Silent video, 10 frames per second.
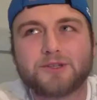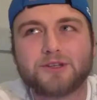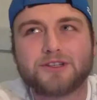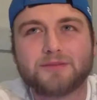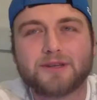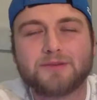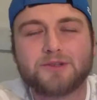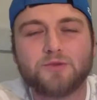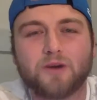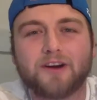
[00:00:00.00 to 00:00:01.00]

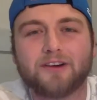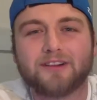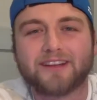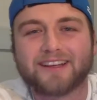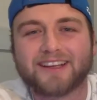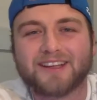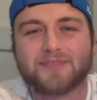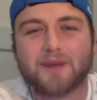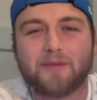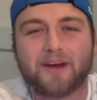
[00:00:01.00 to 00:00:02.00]
you wonder, like, is
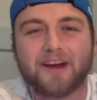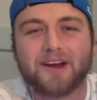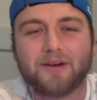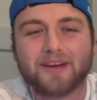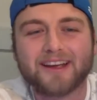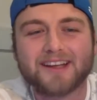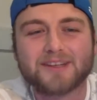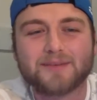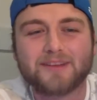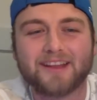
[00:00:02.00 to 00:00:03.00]
my brain going
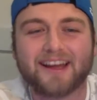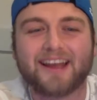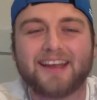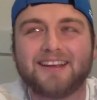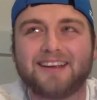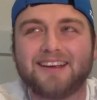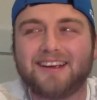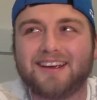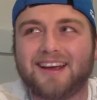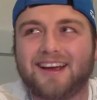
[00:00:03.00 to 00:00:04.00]
against me? Like
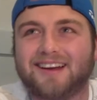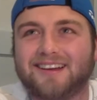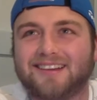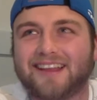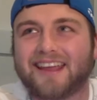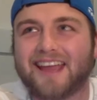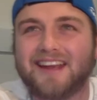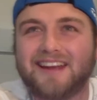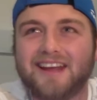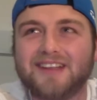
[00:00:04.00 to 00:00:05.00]
like in